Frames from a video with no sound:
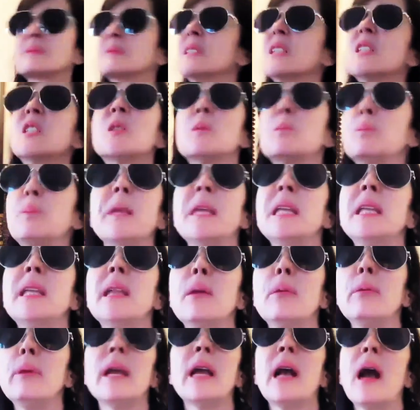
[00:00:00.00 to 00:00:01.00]

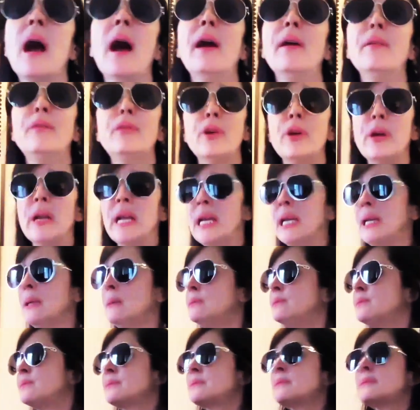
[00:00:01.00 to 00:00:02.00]
speedy recovery.
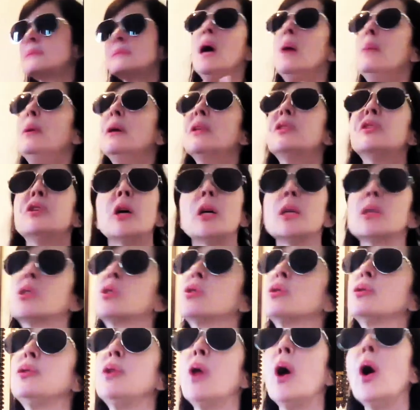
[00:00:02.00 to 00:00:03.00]
But just
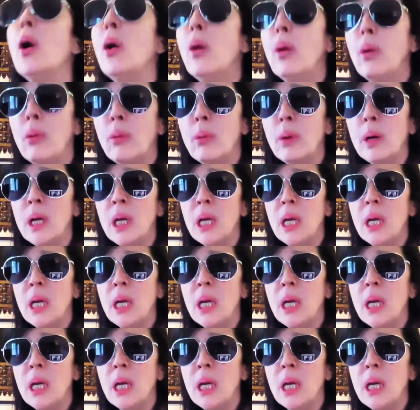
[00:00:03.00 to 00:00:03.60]
to know